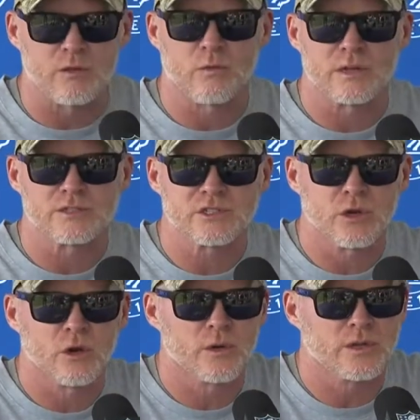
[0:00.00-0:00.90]
of the run of
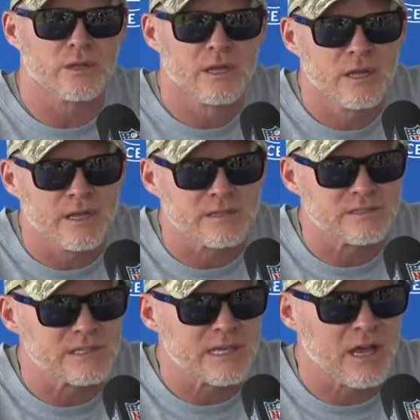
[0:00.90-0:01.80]
show and, and
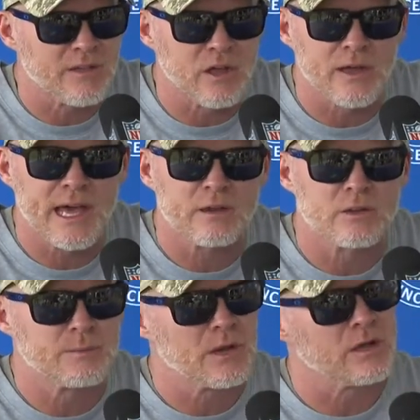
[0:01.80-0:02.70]
seeing how they all handle
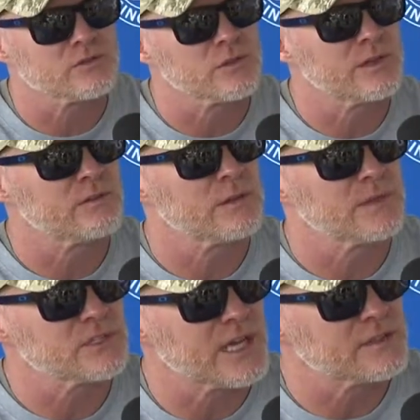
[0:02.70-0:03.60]
it, but also giving them
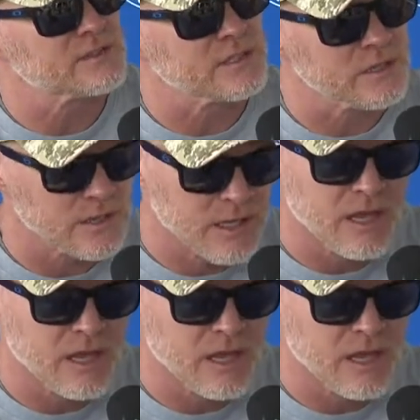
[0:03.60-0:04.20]
a chance to